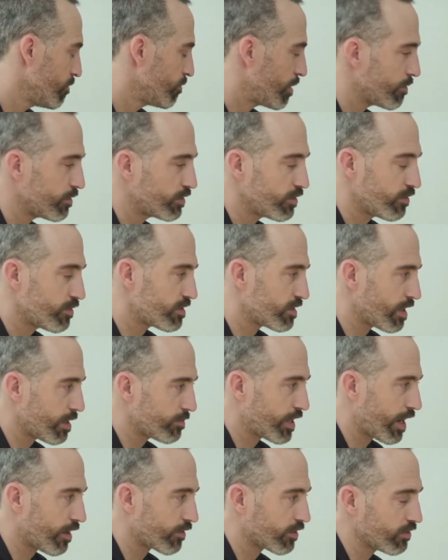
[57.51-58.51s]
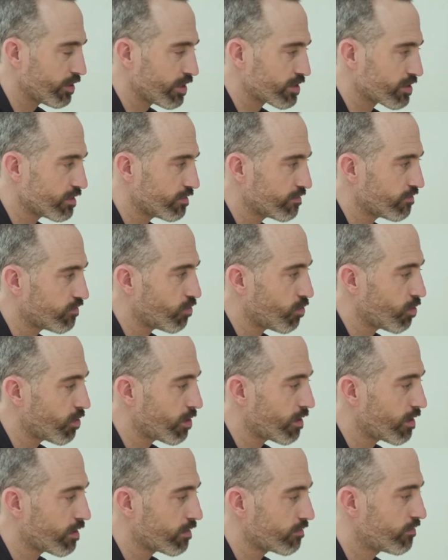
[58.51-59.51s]
We would do the same calculation
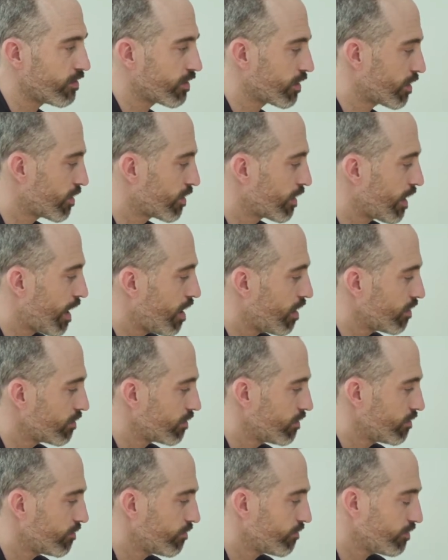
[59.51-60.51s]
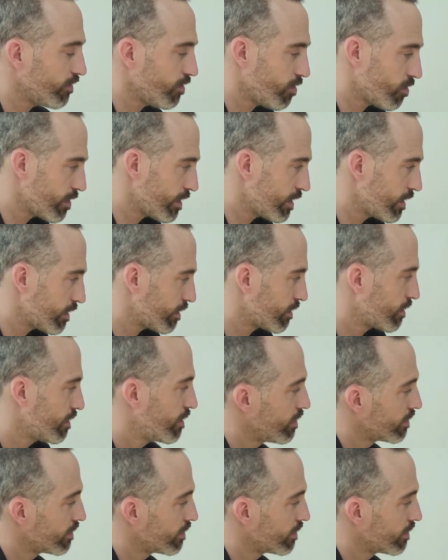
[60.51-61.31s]
for figuring out flooring,